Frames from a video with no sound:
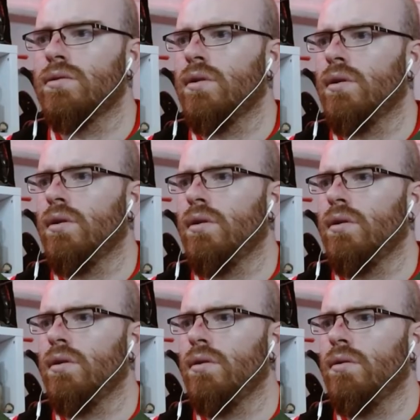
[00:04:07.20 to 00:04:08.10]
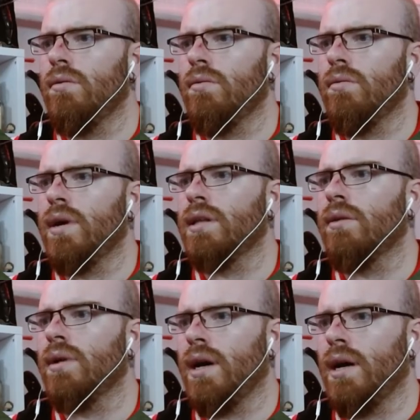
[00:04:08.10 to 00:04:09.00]
So got
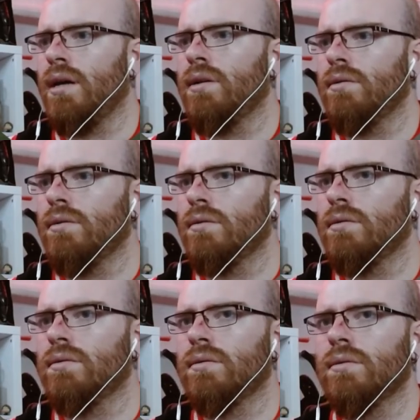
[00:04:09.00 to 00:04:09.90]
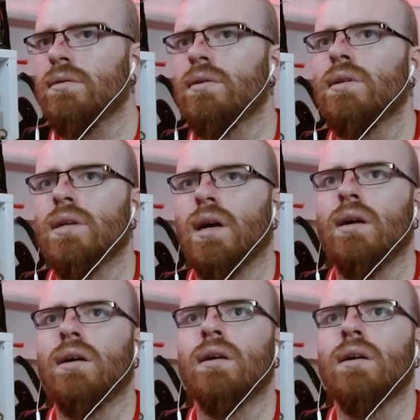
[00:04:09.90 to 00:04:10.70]
our guy, Yeah.